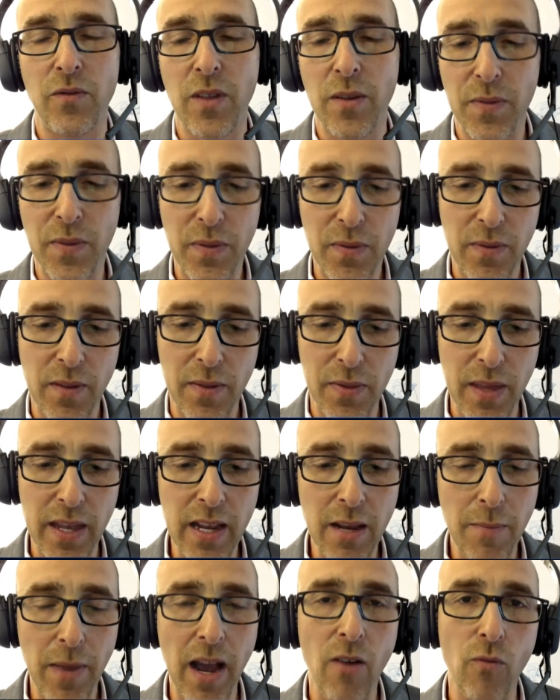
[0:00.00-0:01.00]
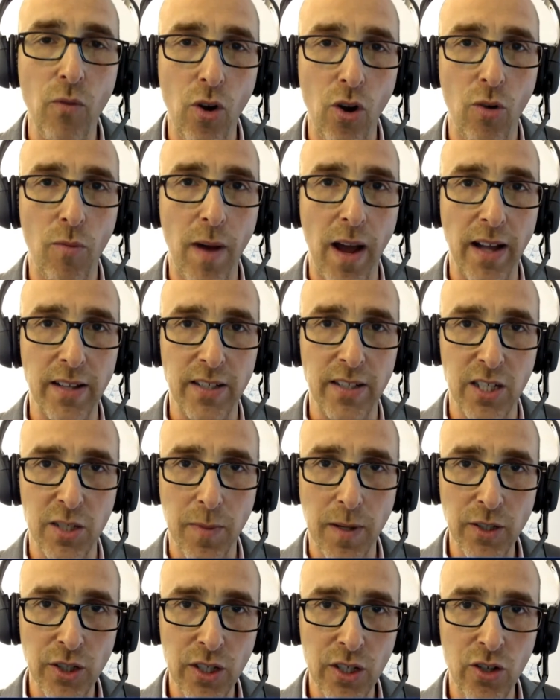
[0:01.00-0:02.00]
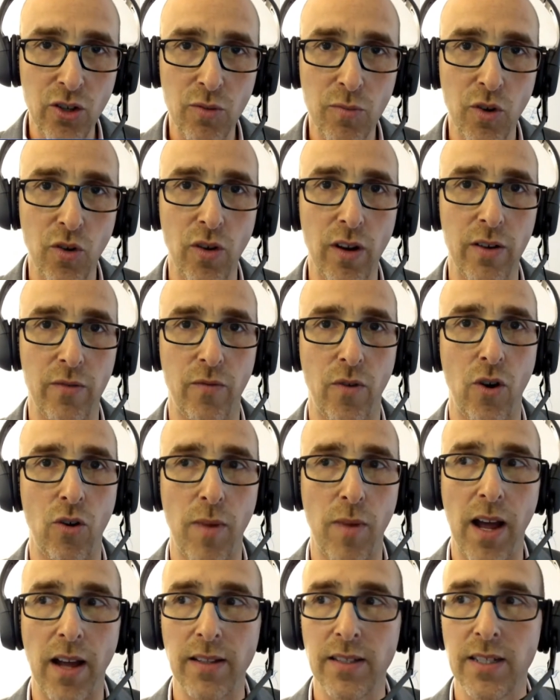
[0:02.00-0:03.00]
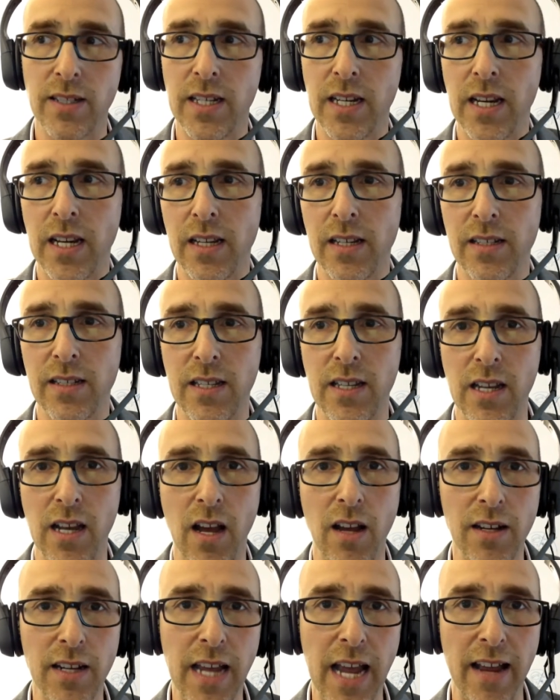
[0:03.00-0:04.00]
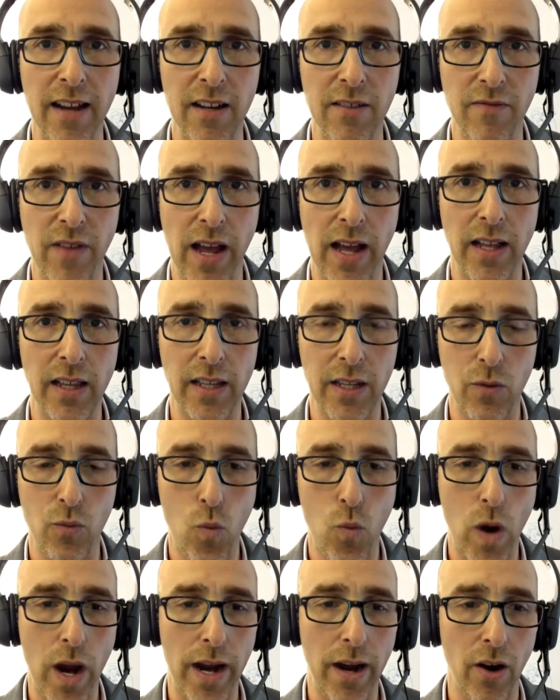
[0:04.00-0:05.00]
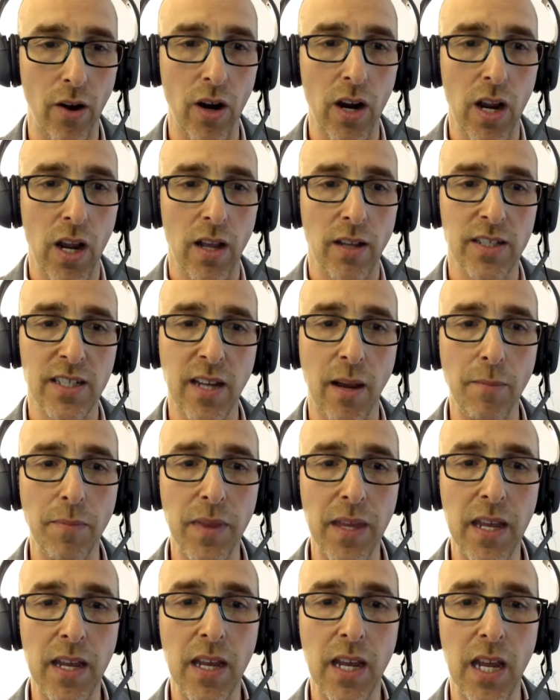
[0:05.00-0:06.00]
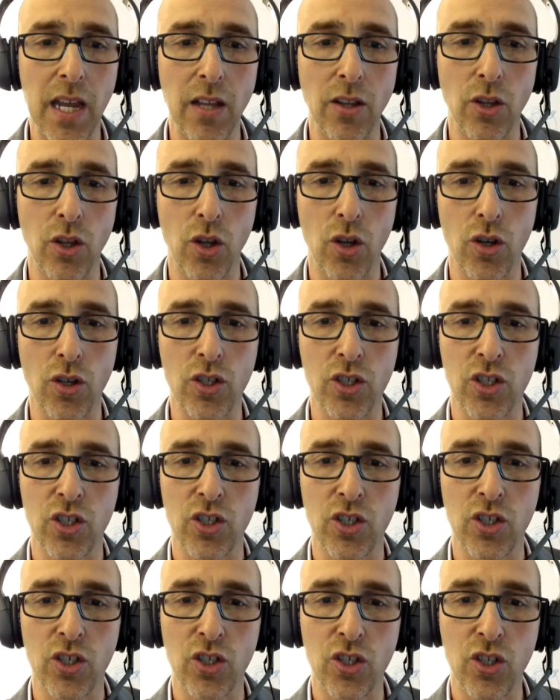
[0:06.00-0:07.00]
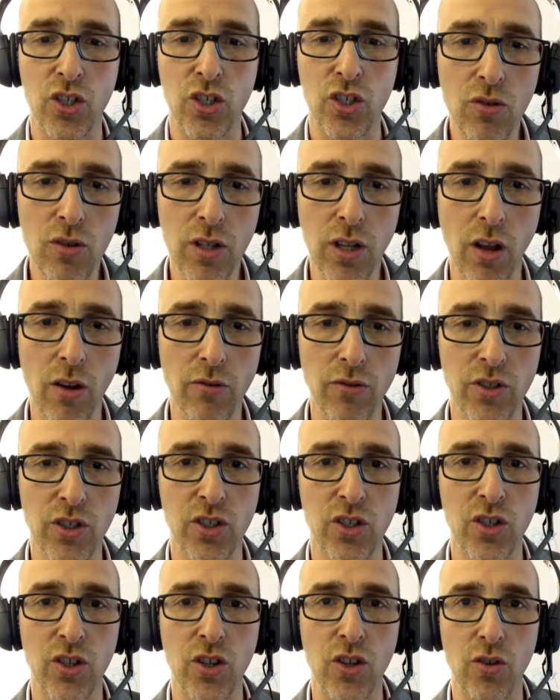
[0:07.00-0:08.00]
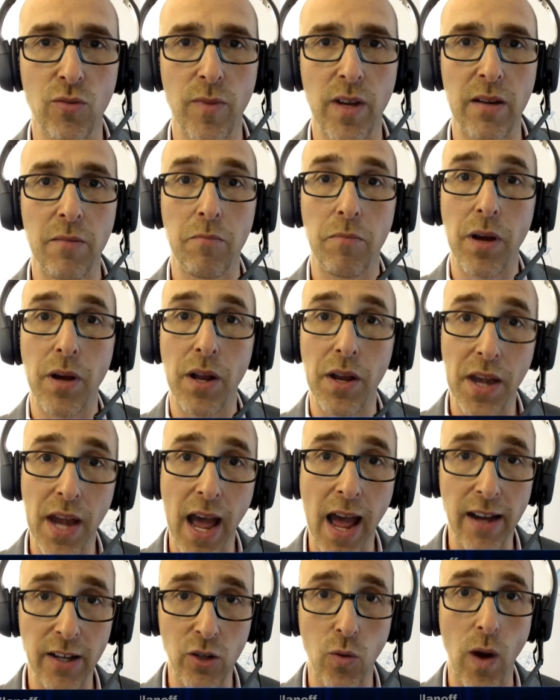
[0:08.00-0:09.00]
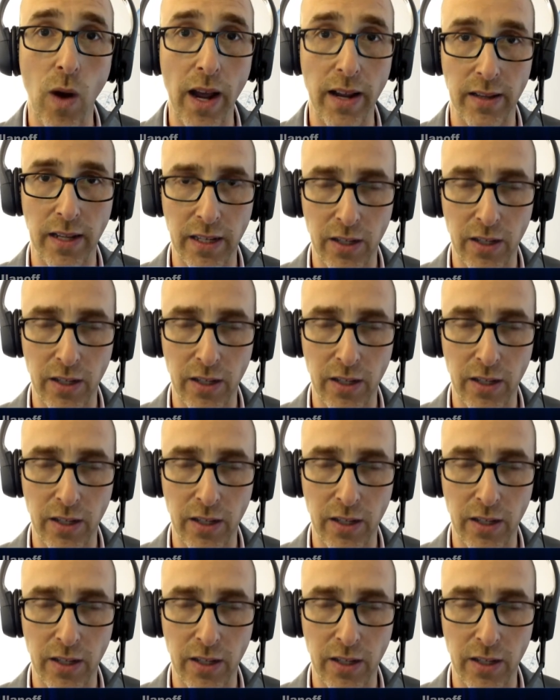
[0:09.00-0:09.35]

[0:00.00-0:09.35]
the the thing about robots, especially humanoid robots, is the uncanny valley where something looks too close to human but not quite.